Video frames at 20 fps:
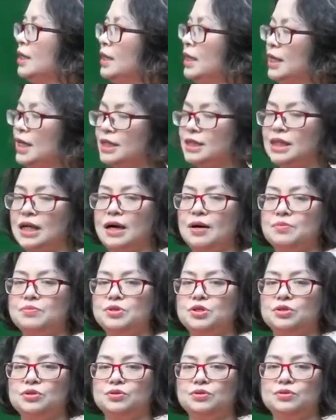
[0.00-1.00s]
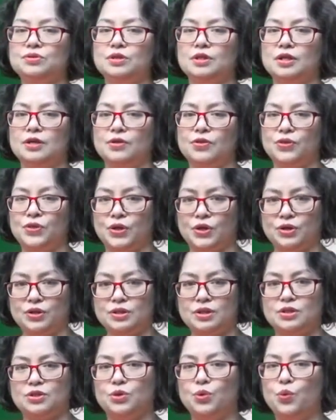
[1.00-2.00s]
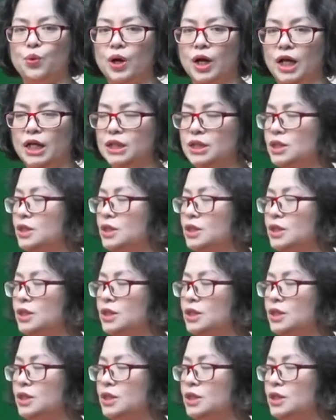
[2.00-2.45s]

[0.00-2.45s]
Let's come to the third word.